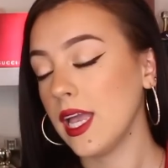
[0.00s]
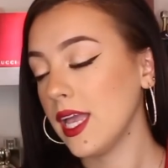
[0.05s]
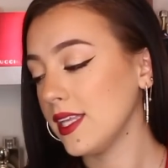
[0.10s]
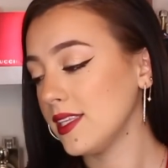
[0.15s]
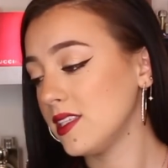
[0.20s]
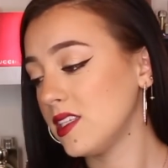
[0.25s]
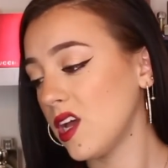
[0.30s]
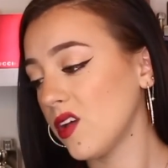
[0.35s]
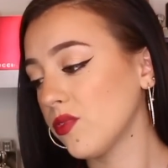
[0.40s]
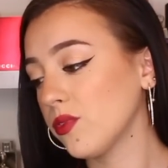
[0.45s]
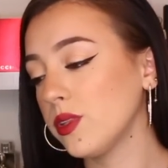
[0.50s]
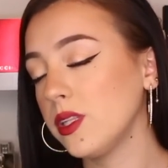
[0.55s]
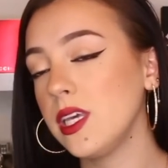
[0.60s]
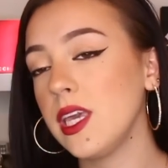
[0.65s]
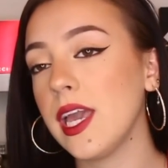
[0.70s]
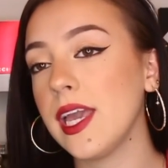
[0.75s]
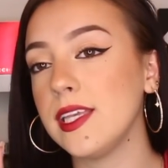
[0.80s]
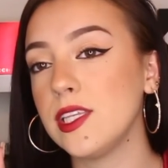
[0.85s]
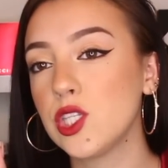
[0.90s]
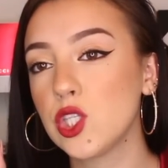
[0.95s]
It's
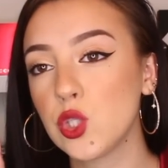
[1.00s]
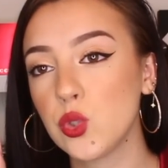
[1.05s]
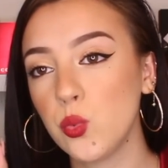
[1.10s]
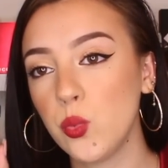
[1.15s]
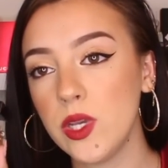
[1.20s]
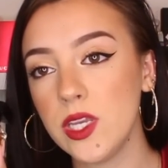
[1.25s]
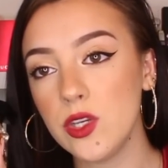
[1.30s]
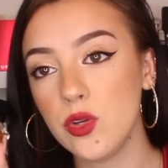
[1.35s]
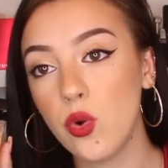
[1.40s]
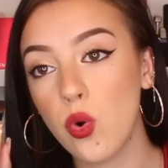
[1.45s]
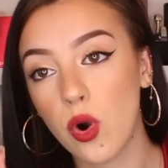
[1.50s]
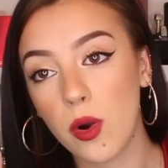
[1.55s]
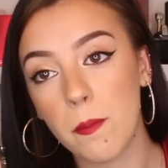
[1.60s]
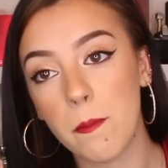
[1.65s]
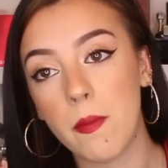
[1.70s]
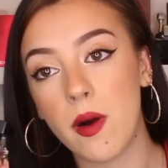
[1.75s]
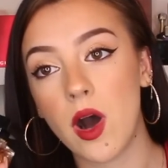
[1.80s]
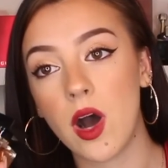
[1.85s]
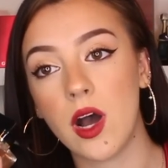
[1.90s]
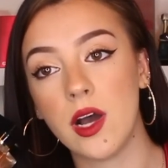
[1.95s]
definitely a sweet
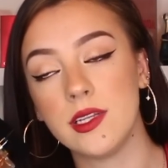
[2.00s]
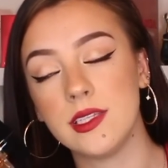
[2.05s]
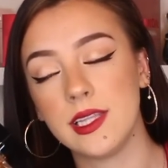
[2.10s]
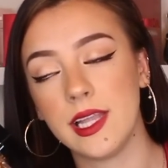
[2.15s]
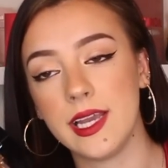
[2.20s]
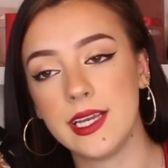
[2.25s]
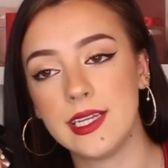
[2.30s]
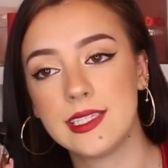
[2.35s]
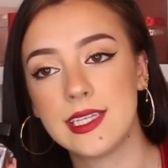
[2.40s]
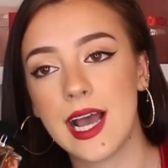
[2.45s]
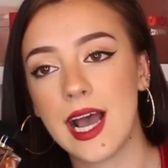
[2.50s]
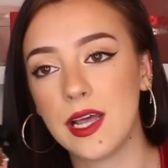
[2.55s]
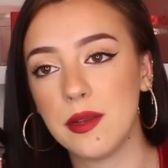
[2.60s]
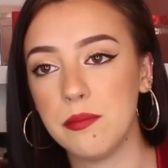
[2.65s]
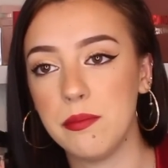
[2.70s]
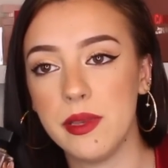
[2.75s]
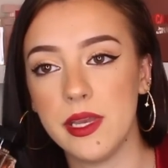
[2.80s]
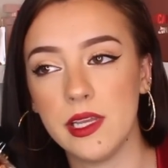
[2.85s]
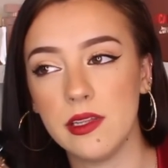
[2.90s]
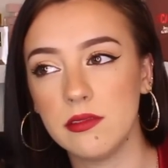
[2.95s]
gourmand, like
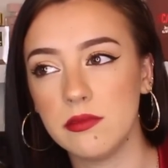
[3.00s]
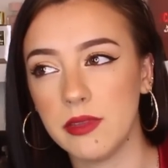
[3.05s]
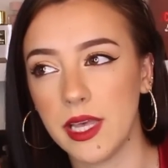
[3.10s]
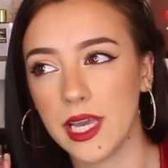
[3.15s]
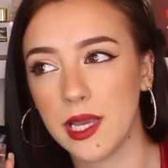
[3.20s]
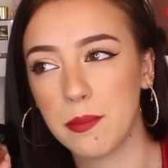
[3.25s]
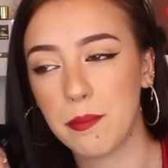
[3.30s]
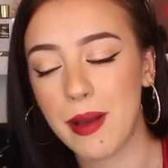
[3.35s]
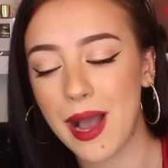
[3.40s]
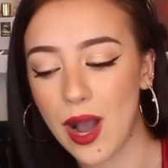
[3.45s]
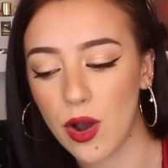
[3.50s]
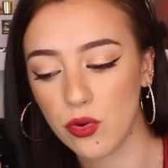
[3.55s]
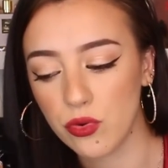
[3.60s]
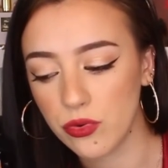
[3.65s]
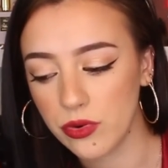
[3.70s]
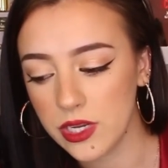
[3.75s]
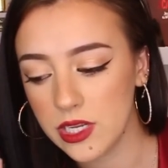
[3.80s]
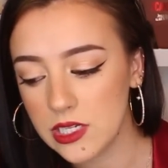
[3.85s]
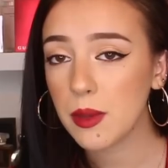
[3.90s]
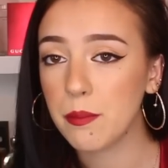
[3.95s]
tad bit like
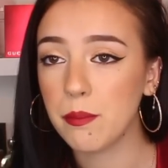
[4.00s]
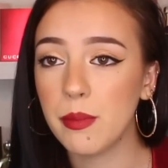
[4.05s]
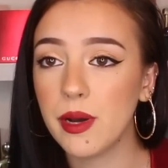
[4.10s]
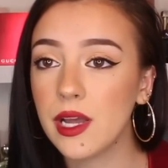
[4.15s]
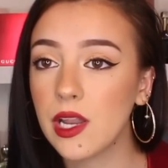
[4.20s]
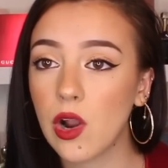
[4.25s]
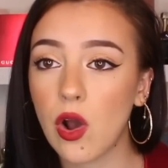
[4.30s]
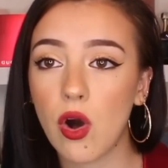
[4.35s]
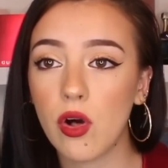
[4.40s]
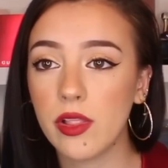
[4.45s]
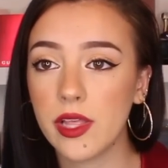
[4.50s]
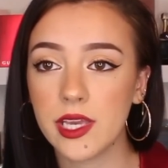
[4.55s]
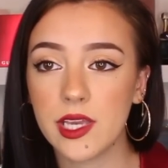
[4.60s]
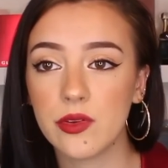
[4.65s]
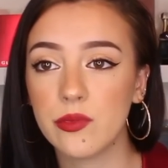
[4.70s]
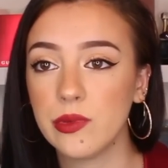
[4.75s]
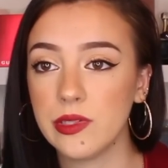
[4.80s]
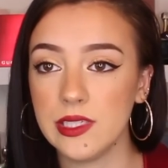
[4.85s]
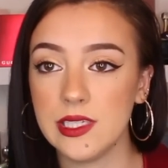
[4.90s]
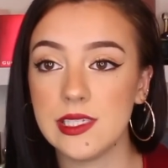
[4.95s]
powdery, but all I
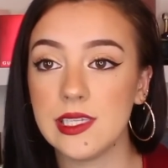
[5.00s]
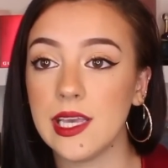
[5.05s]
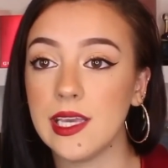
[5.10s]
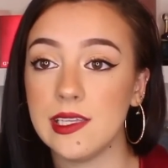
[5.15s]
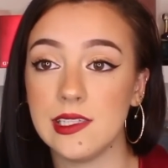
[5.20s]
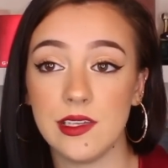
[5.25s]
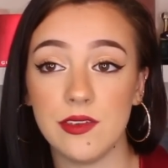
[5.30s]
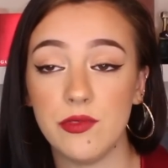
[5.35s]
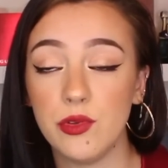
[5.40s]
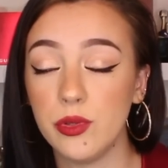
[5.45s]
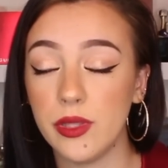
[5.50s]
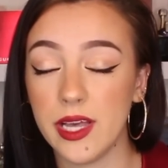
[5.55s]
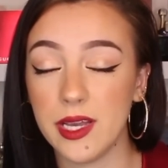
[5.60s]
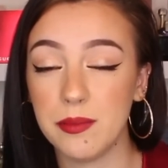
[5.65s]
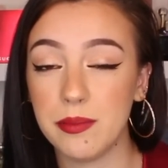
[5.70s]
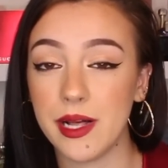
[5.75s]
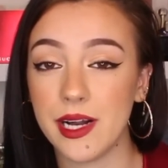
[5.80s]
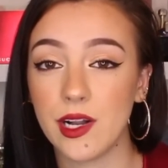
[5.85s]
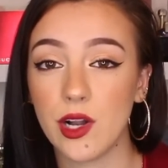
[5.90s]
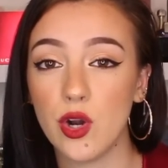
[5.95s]
can really say is if you
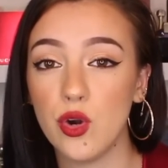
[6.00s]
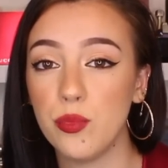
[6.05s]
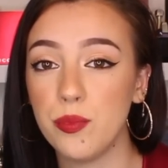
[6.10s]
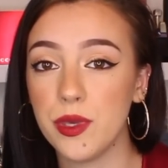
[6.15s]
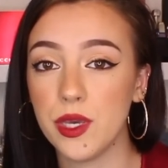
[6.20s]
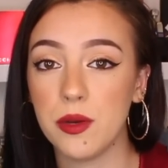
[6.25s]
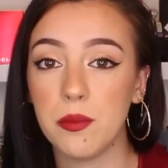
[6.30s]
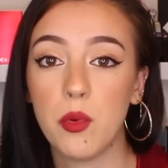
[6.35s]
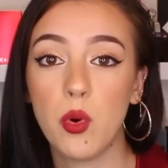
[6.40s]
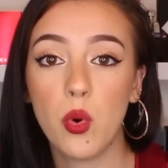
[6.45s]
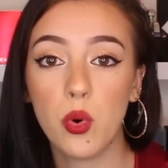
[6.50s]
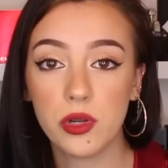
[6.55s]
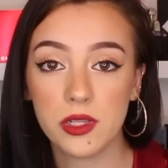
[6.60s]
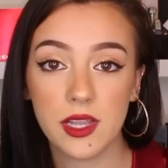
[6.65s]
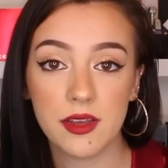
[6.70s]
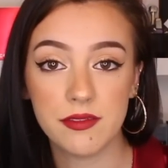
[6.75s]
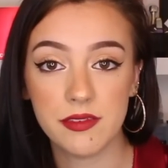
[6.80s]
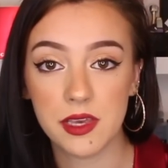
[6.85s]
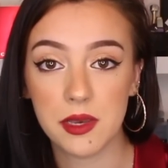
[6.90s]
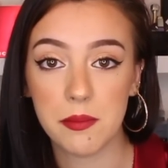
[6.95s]
like Black Opium or
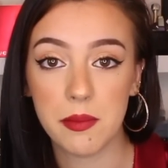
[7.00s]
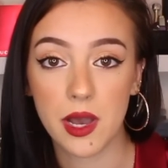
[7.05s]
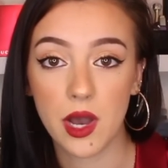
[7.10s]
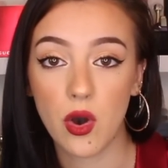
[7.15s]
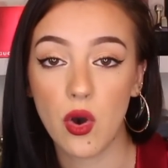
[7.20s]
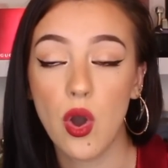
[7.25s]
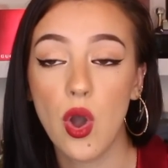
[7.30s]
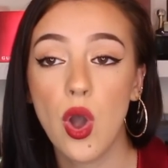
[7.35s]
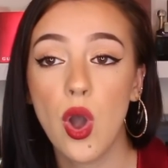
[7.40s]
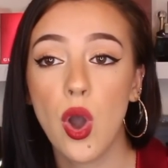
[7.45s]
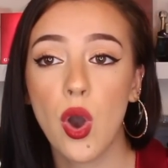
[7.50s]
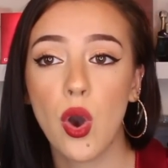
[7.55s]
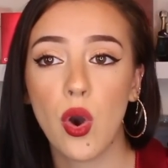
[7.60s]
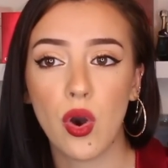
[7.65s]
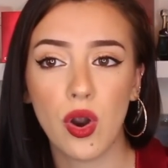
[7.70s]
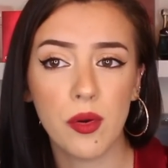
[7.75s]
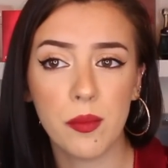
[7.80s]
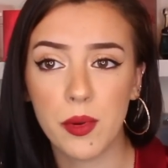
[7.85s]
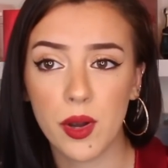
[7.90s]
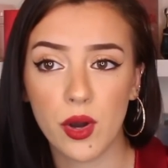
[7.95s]
La Vie Belle
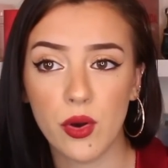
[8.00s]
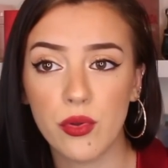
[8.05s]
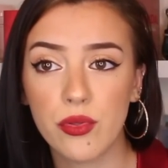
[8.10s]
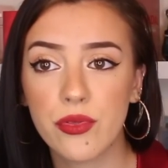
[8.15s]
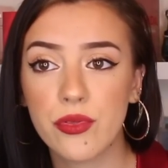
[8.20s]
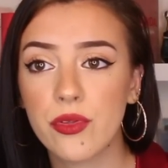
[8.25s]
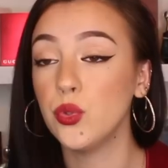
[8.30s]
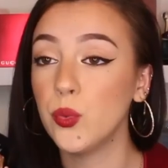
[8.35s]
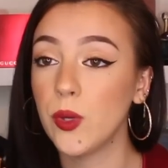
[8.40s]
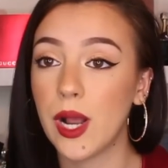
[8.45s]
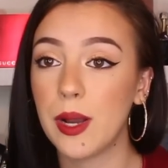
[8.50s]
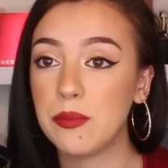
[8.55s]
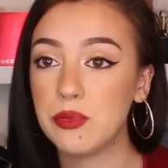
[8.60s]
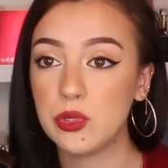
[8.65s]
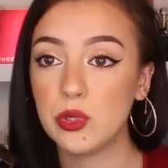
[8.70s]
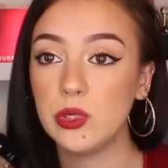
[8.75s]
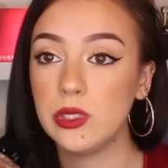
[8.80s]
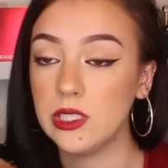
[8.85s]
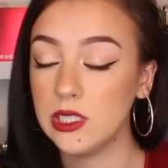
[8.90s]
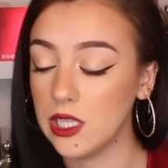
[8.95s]
or both, you would
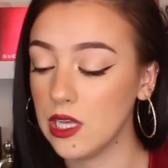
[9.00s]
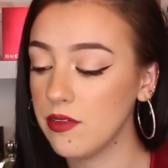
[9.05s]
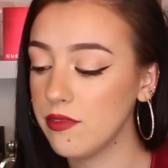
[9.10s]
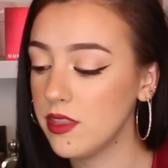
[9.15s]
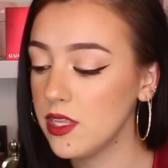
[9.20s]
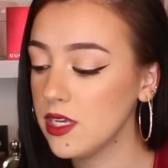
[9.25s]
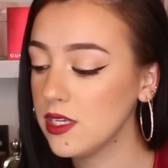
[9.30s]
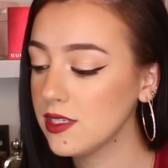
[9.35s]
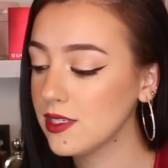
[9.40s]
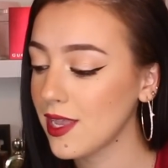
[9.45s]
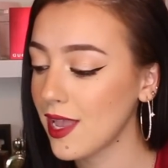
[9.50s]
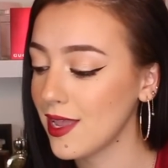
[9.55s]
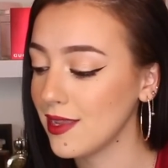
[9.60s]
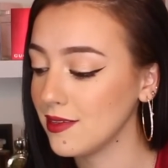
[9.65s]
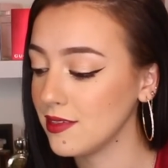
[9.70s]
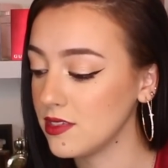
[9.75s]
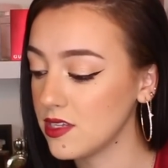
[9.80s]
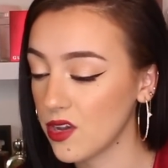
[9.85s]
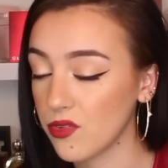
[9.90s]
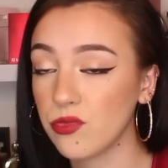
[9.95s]
absolutely love this
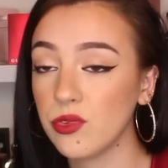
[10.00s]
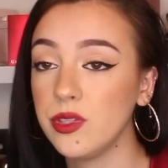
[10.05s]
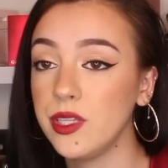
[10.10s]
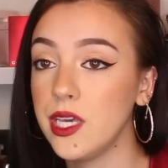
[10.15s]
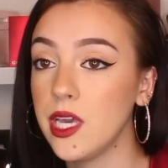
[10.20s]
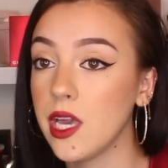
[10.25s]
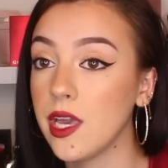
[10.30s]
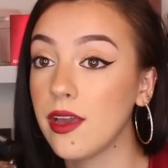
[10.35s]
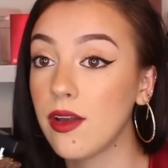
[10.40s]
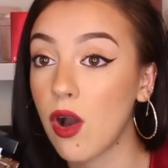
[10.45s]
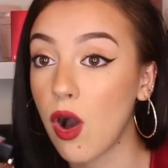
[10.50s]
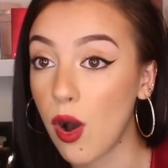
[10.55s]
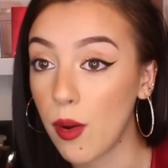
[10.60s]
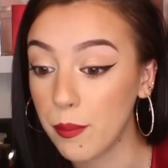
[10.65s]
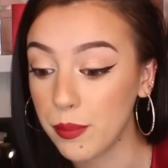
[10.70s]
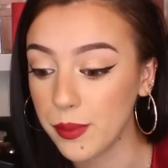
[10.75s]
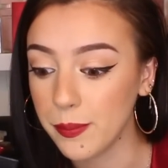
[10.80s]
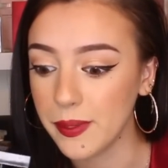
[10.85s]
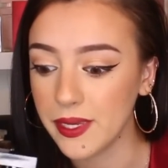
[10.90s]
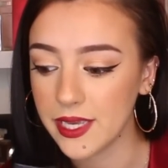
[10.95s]
and definitely a
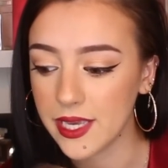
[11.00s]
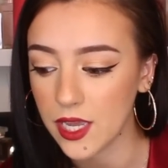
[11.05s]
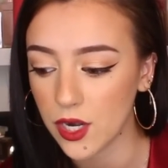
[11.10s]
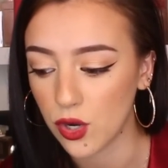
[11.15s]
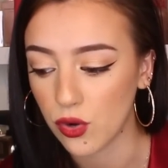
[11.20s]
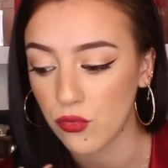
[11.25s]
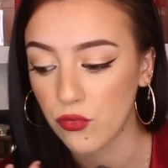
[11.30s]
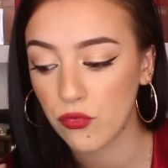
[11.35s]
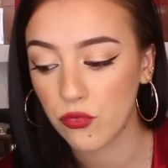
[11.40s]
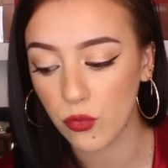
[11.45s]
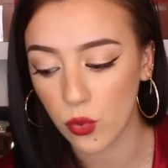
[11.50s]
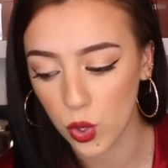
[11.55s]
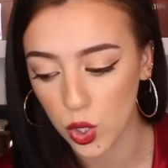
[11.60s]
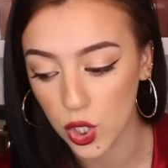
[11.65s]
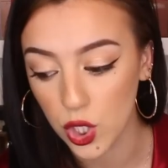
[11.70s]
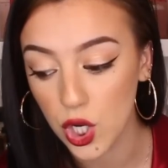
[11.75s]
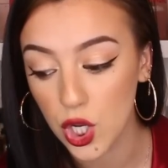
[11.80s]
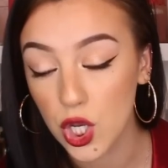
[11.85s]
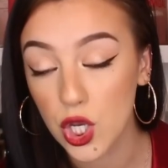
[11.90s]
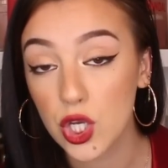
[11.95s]
compliment getter
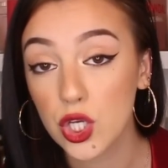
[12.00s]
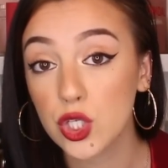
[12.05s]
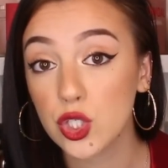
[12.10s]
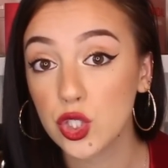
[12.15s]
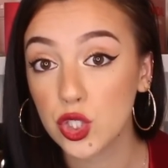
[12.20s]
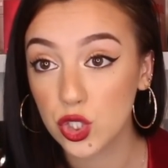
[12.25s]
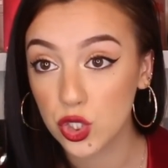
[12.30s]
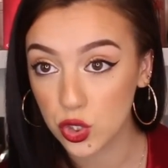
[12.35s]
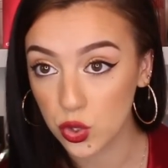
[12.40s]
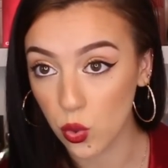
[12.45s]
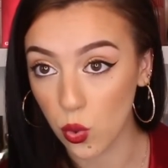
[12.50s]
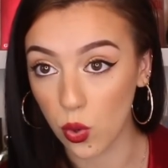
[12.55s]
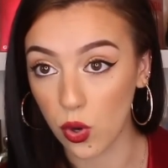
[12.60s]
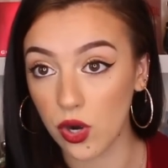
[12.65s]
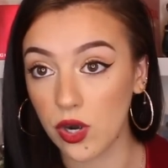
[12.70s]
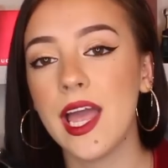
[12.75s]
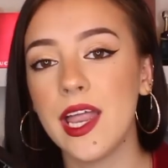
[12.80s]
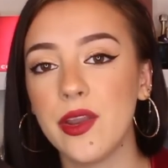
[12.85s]
for sure.